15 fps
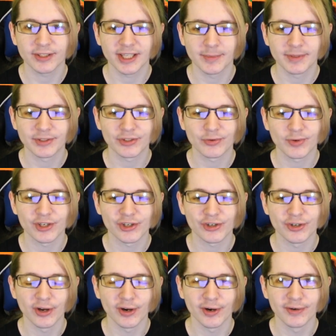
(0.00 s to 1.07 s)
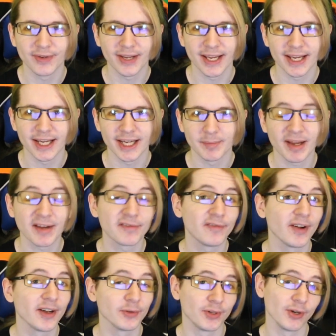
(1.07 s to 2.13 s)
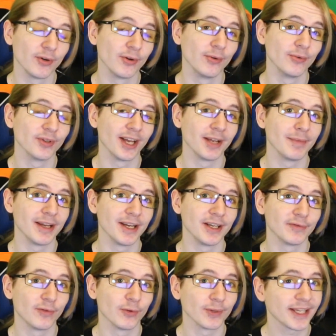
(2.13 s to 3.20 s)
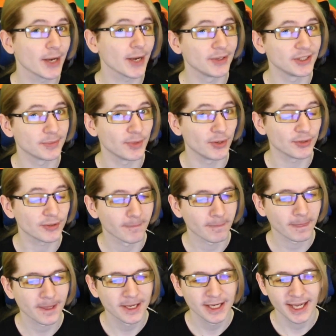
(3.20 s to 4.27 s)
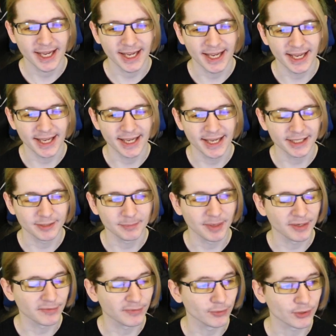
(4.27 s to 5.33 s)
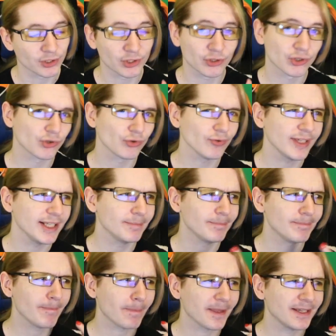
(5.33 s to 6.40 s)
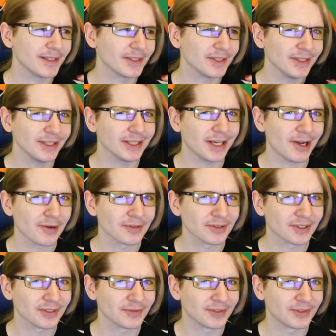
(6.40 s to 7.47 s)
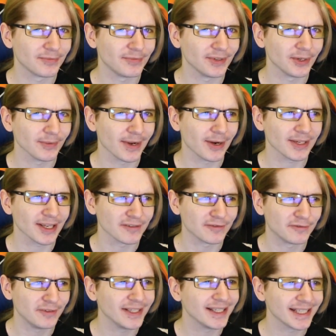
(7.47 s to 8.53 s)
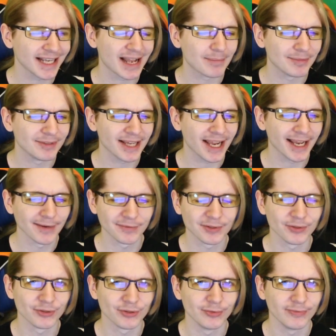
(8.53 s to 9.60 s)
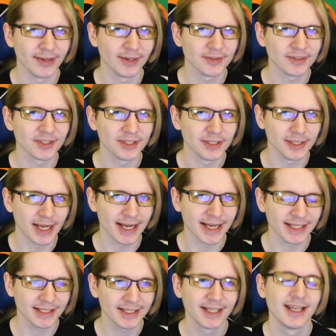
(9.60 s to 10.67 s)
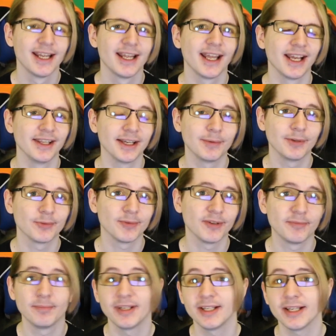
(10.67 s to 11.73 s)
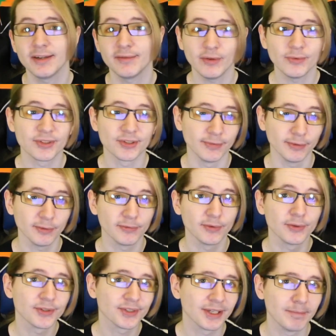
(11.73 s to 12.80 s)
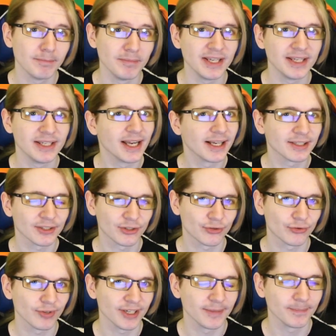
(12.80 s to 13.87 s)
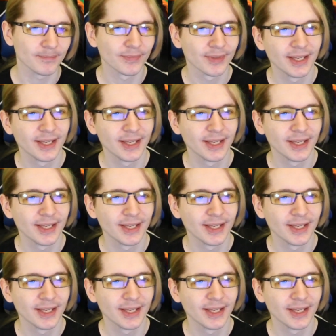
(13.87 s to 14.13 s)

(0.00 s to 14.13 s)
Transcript: demonstration of a Pathfinder code that I made for Gary's mod. And my first stream is a little harder to figure out. I think it happened after 2009, and that was with Midnight Vault, the very first Midnight stream.